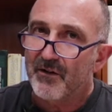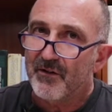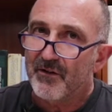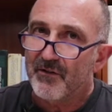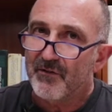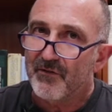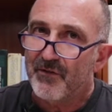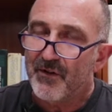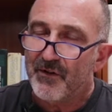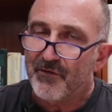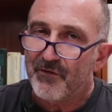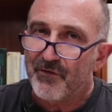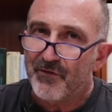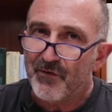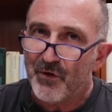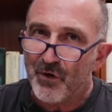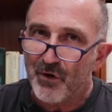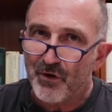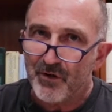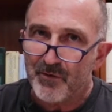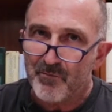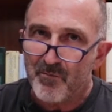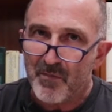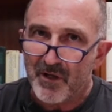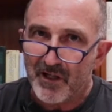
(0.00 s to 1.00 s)
the
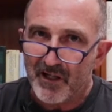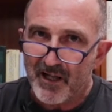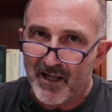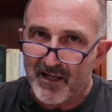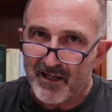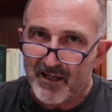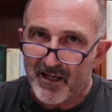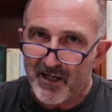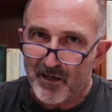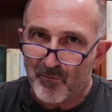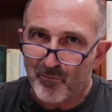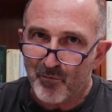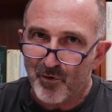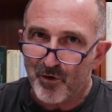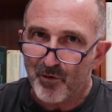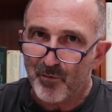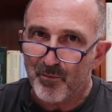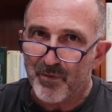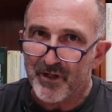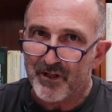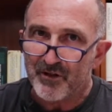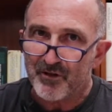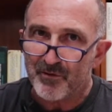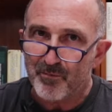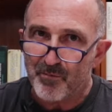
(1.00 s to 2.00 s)
third millennium will
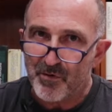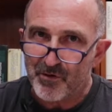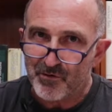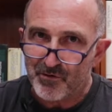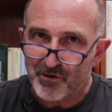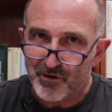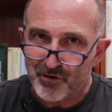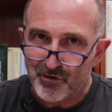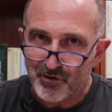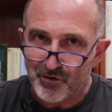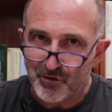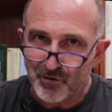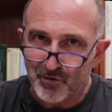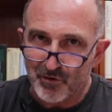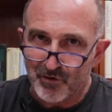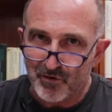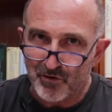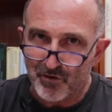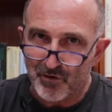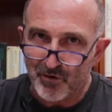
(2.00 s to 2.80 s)
be spiritual,